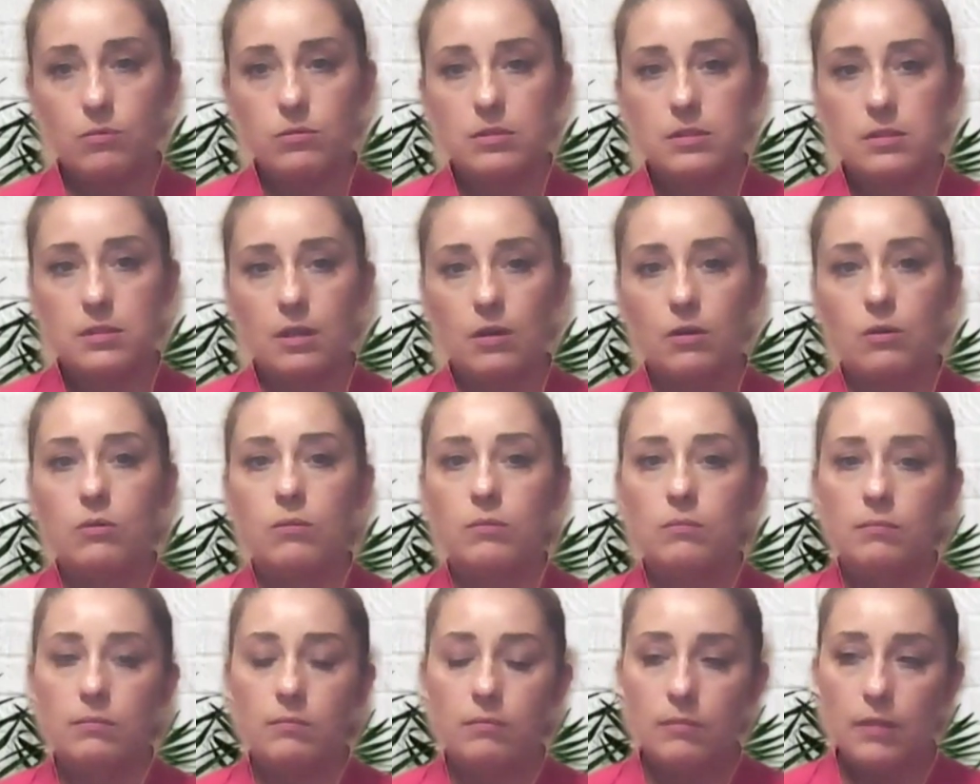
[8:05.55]
So,
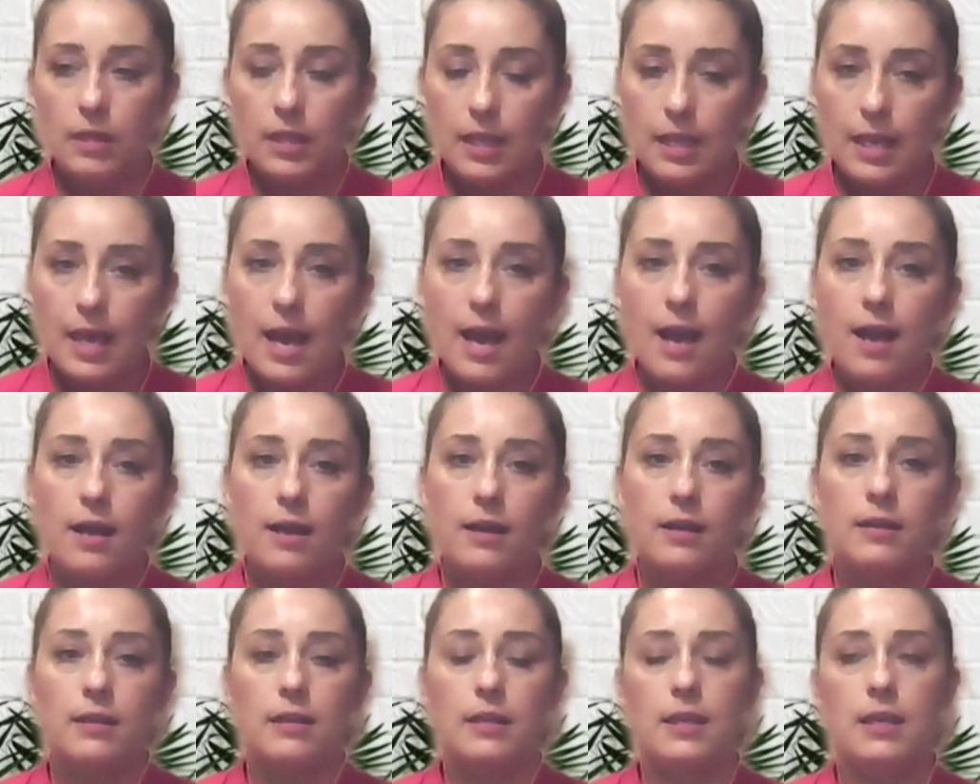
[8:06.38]
yeah,
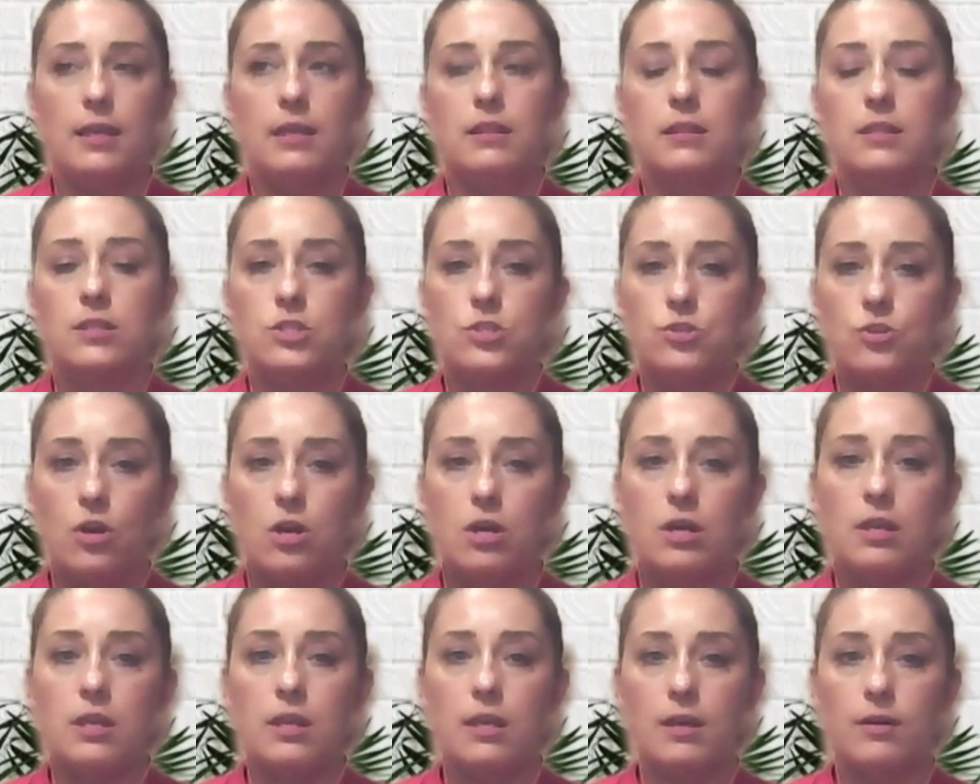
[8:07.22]
in the
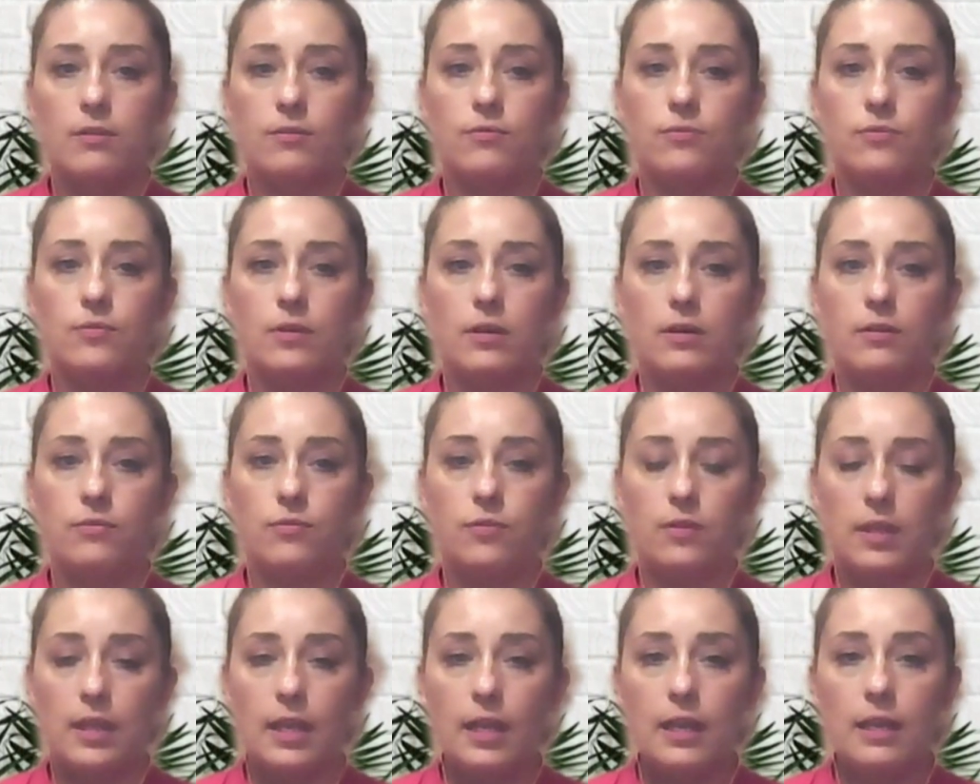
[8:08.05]
journey of
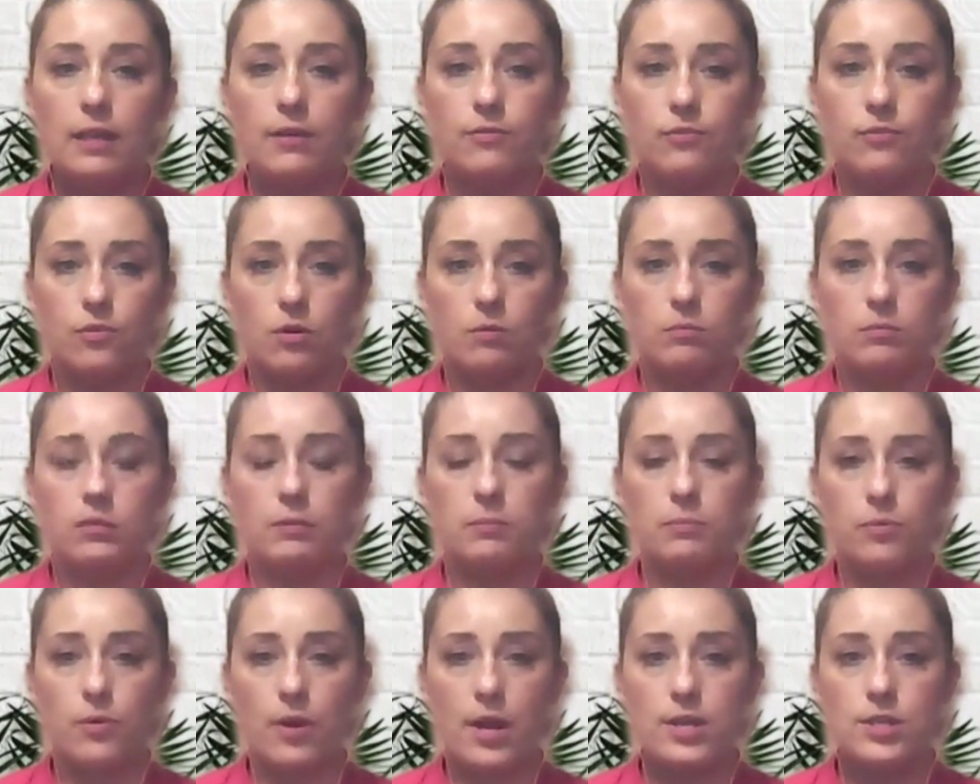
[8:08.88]
healing from
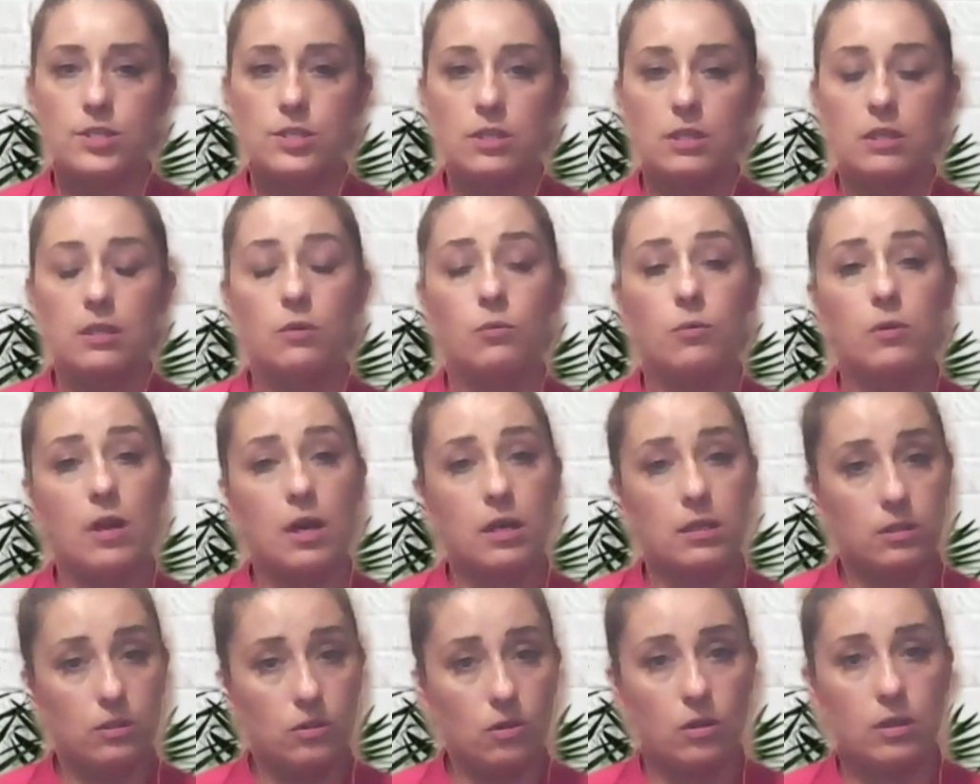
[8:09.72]
depression, we
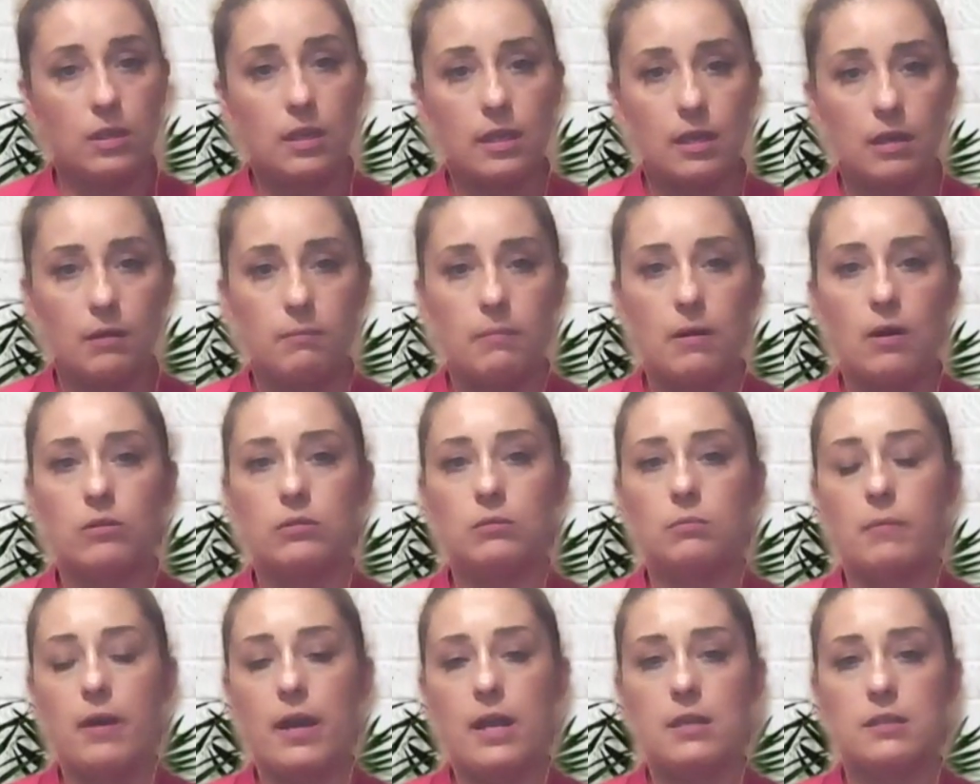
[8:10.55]
are talking about
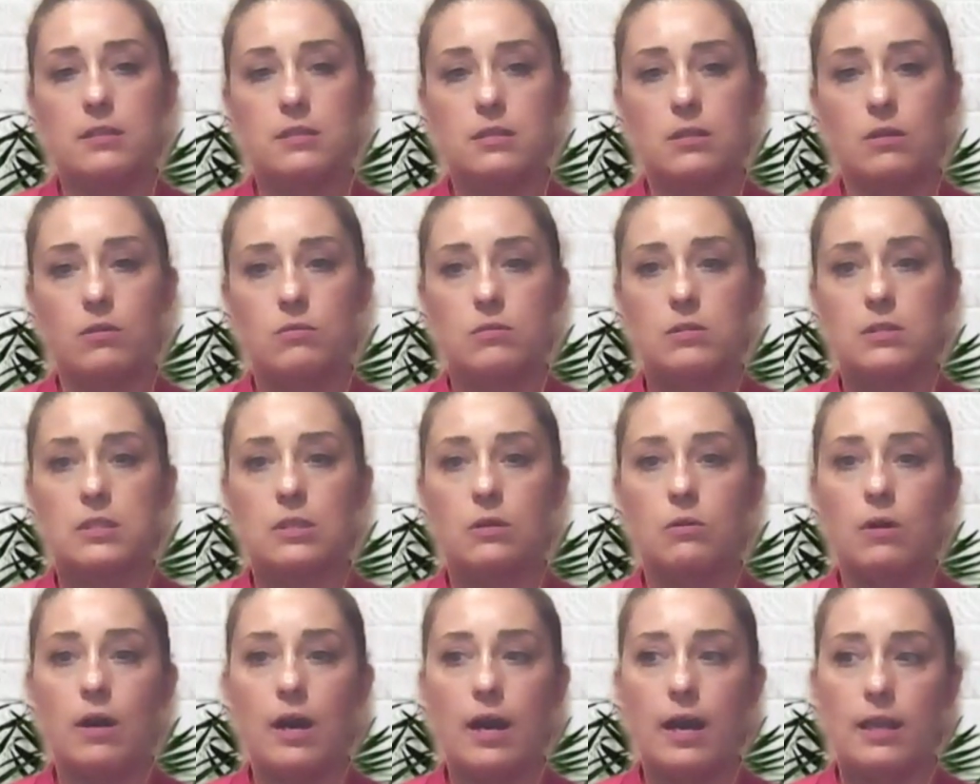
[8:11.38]
milestones.
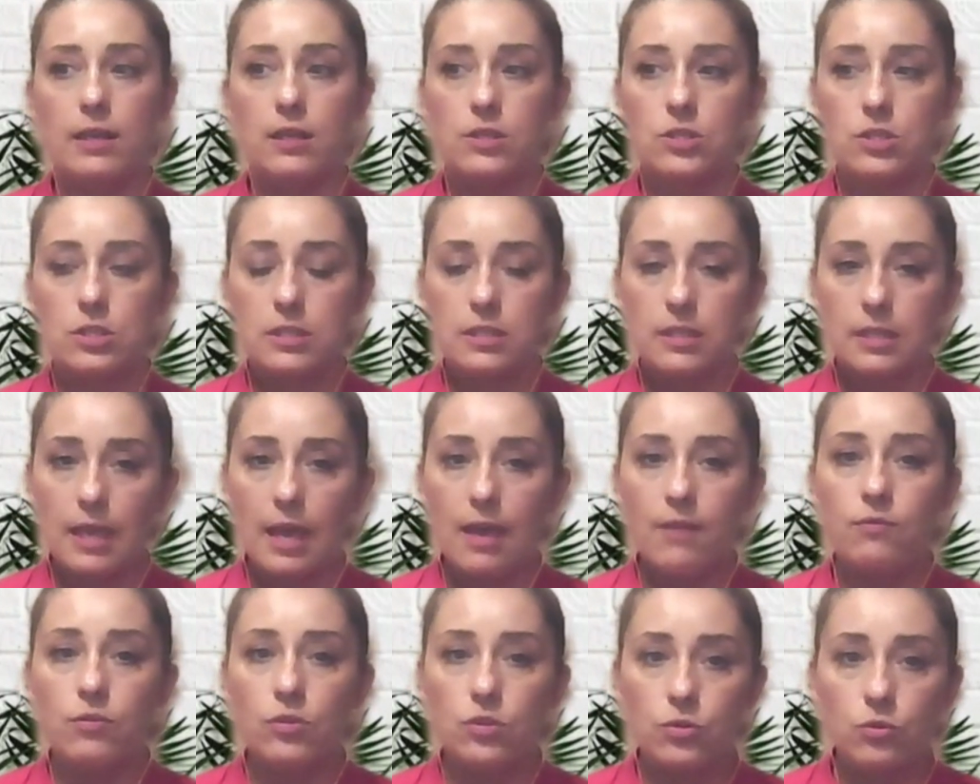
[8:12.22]
So, I just
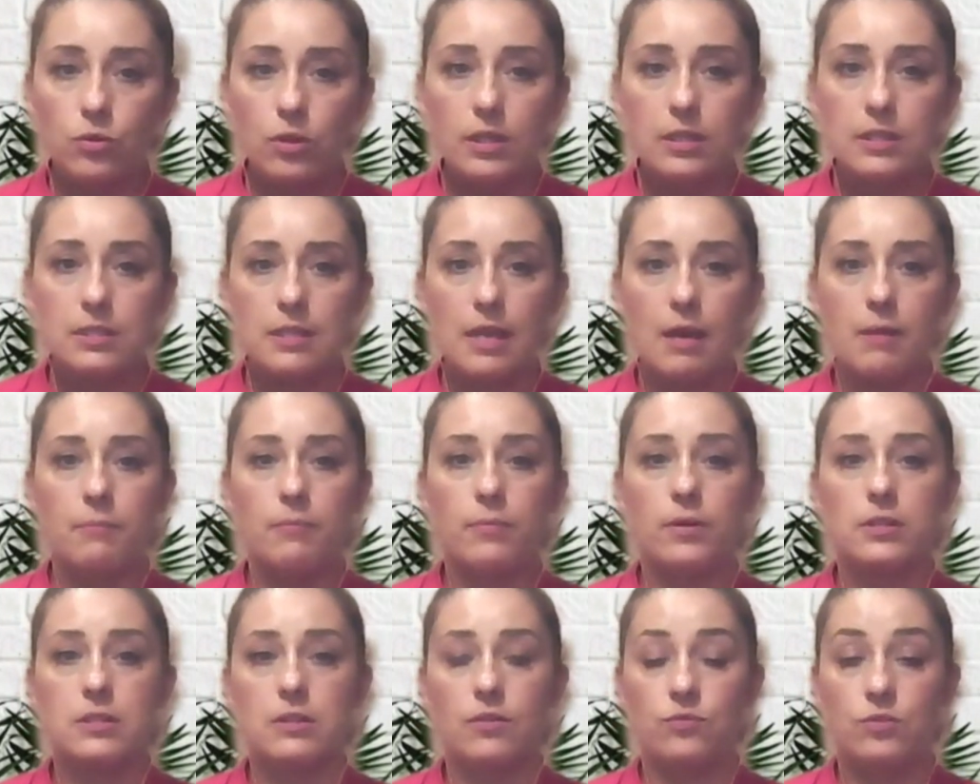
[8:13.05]
gave you two
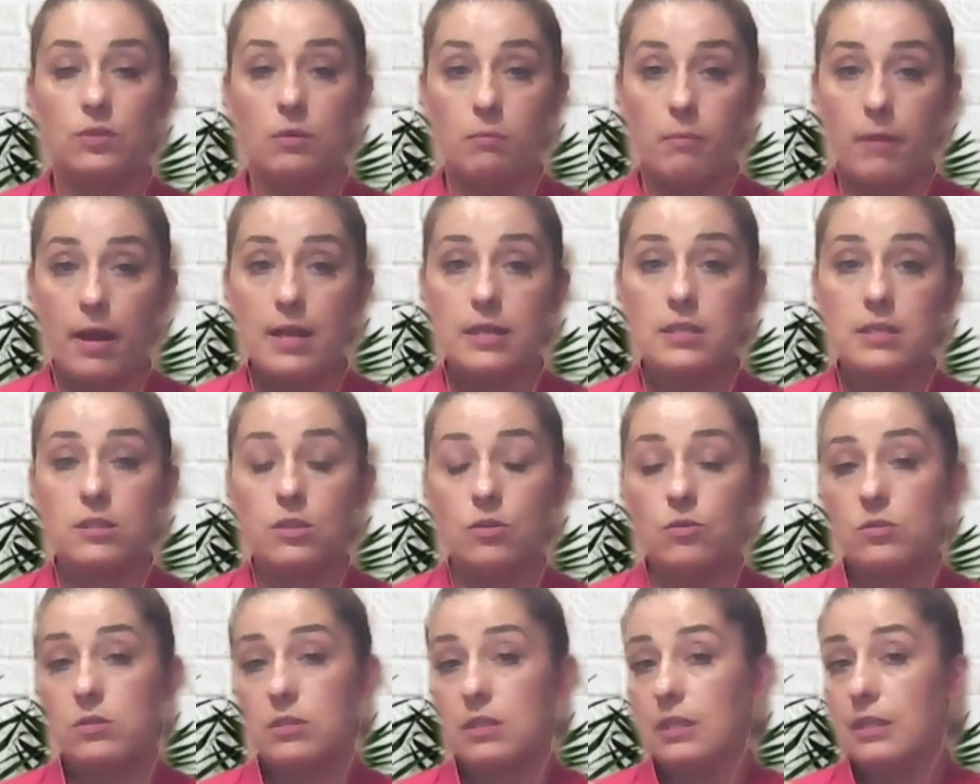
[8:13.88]
examples of the
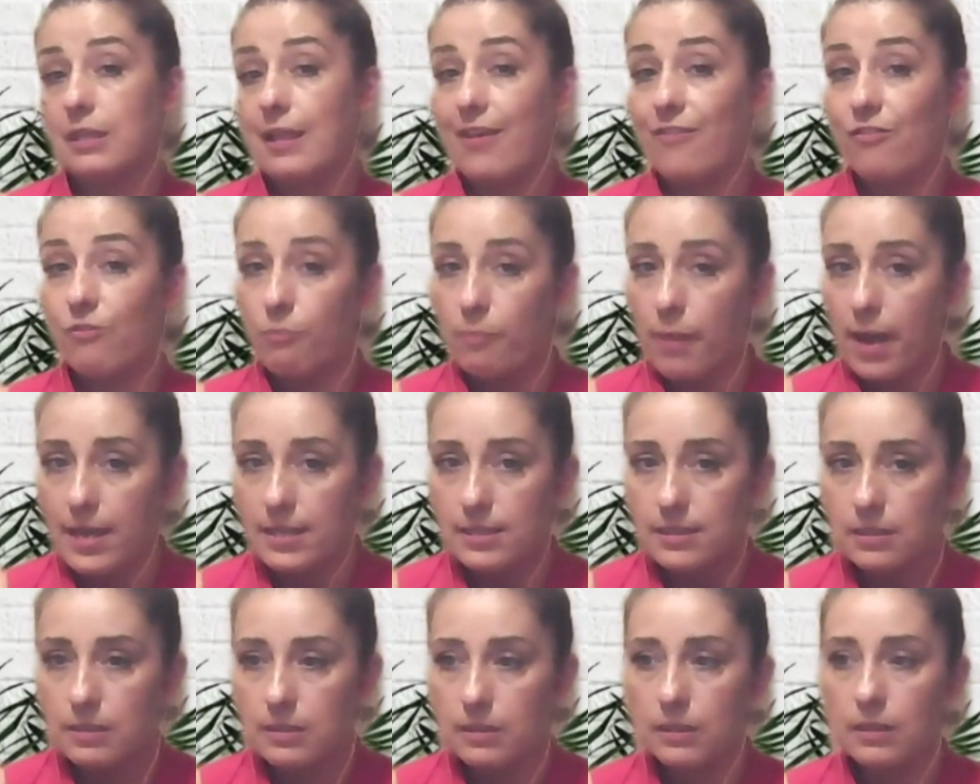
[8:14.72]
milestones that I've
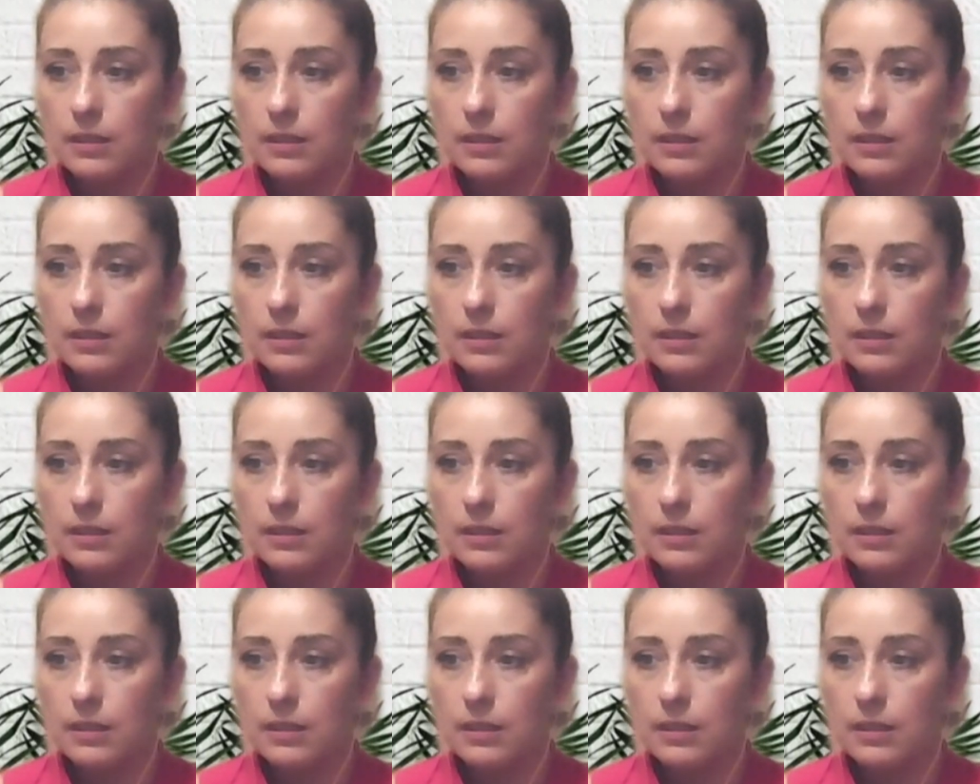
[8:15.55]
passed.